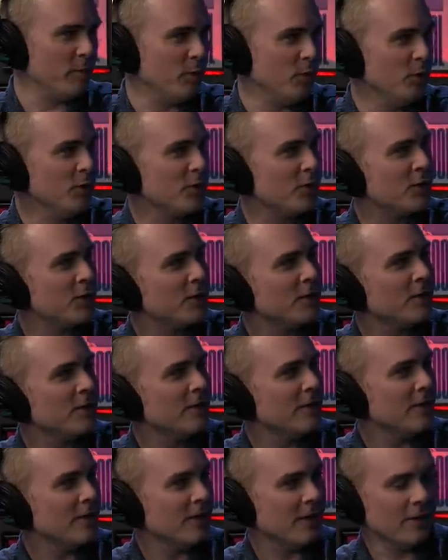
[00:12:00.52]
boots.
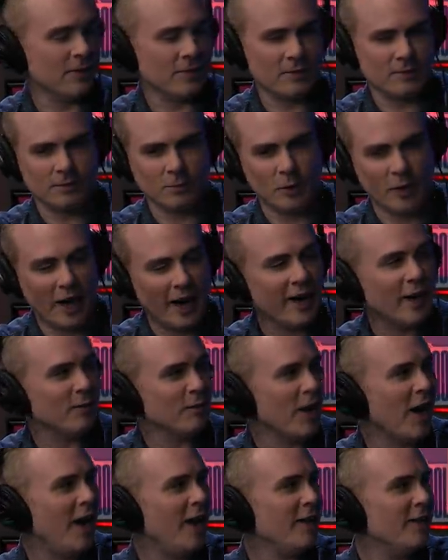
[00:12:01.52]
Yeah. When I have
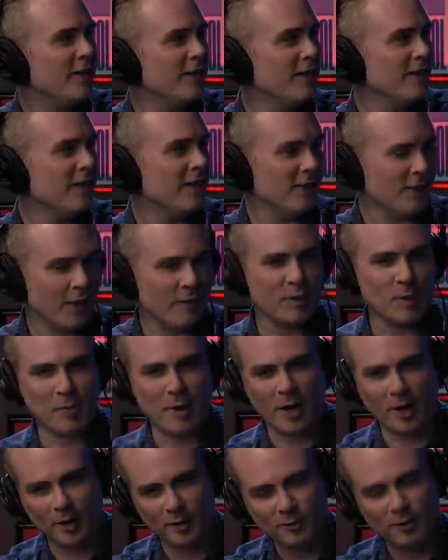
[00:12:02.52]
not, left a
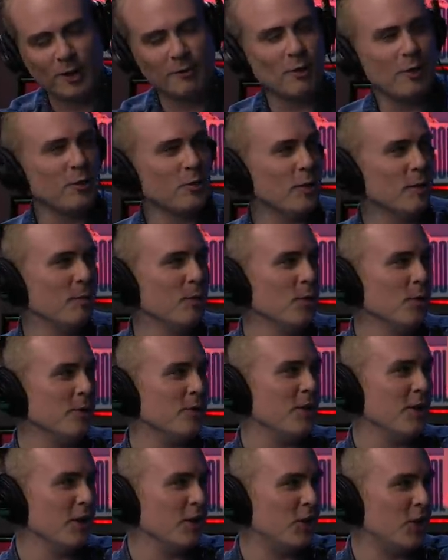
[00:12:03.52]
pair of level 3 boots
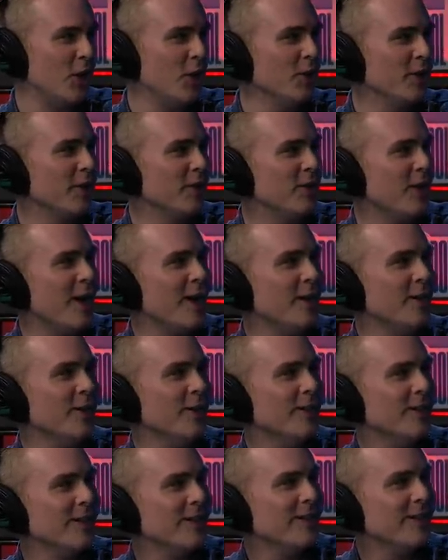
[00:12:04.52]
in a shared
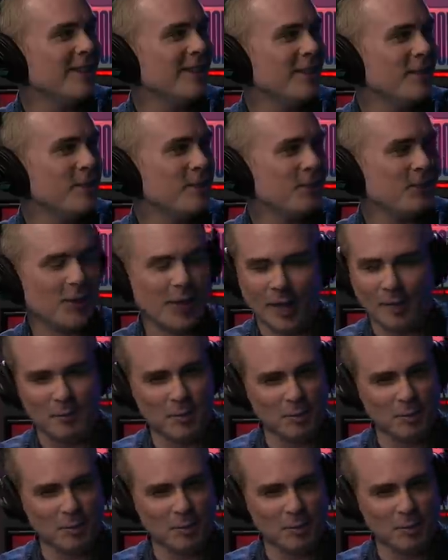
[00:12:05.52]
container. Nice. And I've